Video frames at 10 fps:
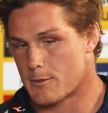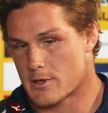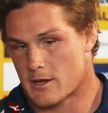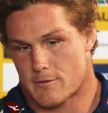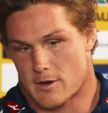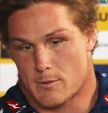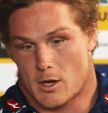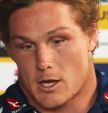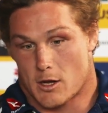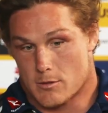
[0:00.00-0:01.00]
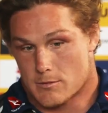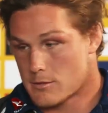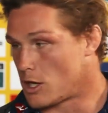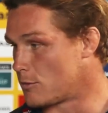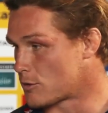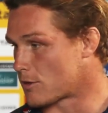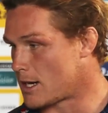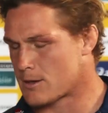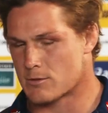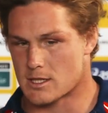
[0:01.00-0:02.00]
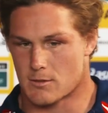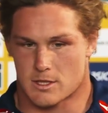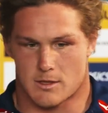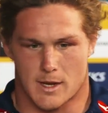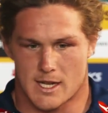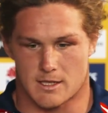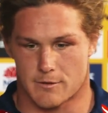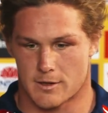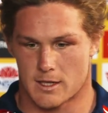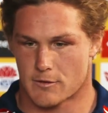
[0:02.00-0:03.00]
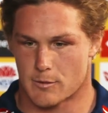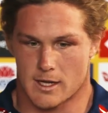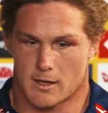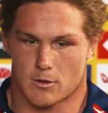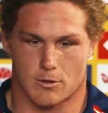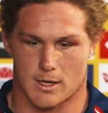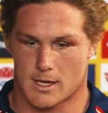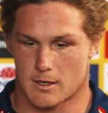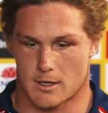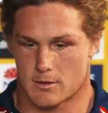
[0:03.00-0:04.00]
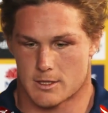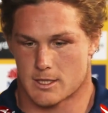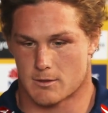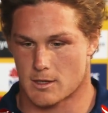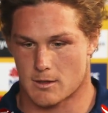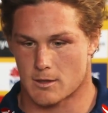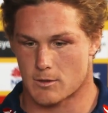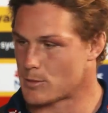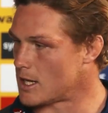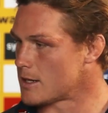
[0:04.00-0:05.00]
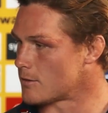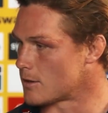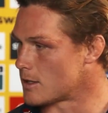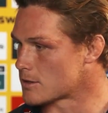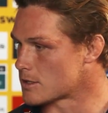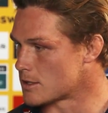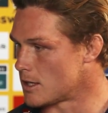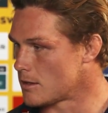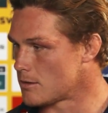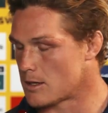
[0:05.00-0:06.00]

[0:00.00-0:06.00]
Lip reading: in front of my home crowd was an amazing feeling for me. I look around and I go, geez, I don't want to play anywhere else, you know.